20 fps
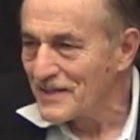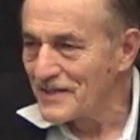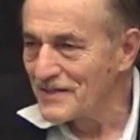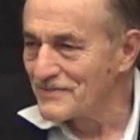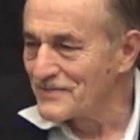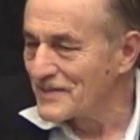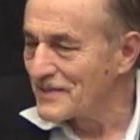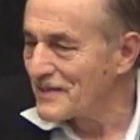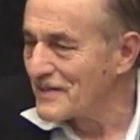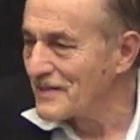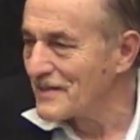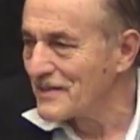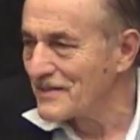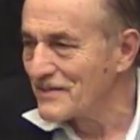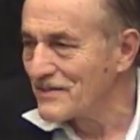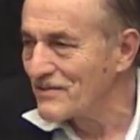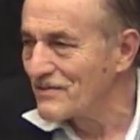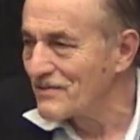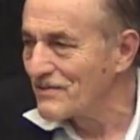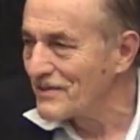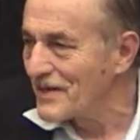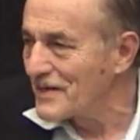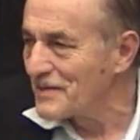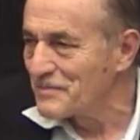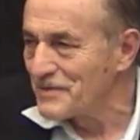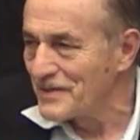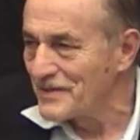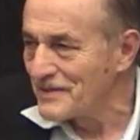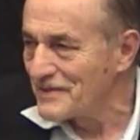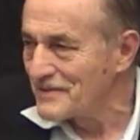gives an
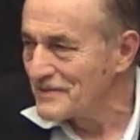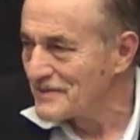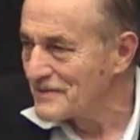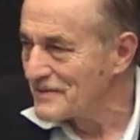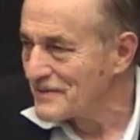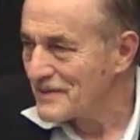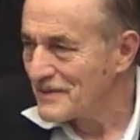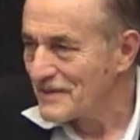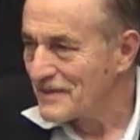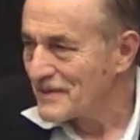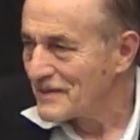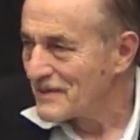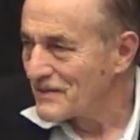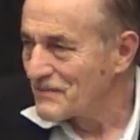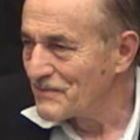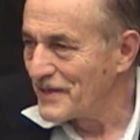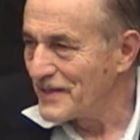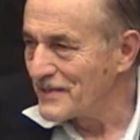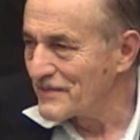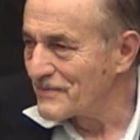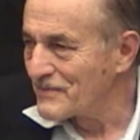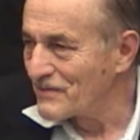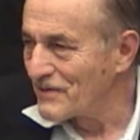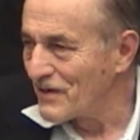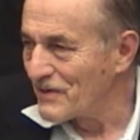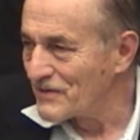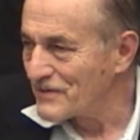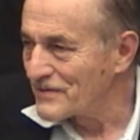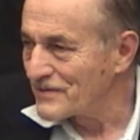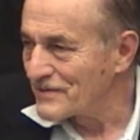incredible rate of
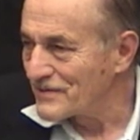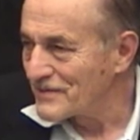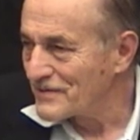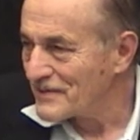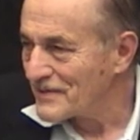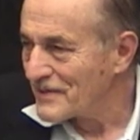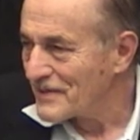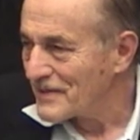growth